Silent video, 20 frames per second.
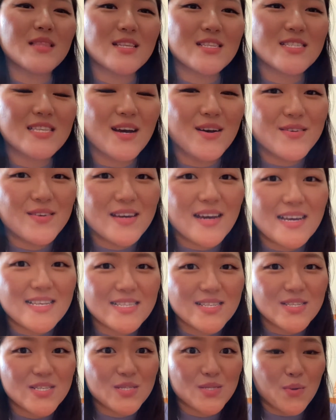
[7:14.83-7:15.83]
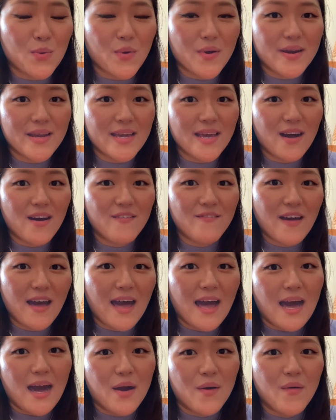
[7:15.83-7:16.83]
to tell you guys the story of
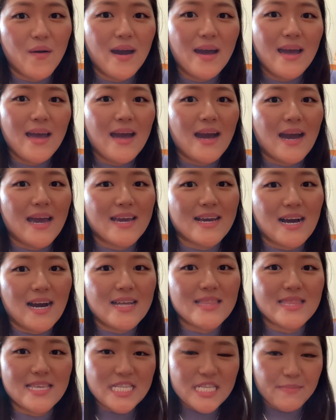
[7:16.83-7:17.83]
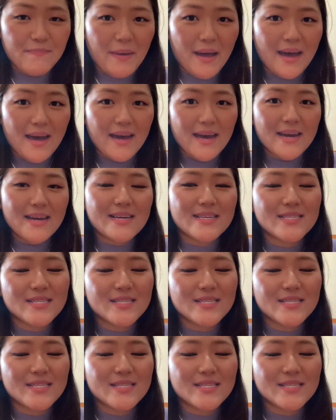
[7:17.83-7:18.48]
how I got this bag.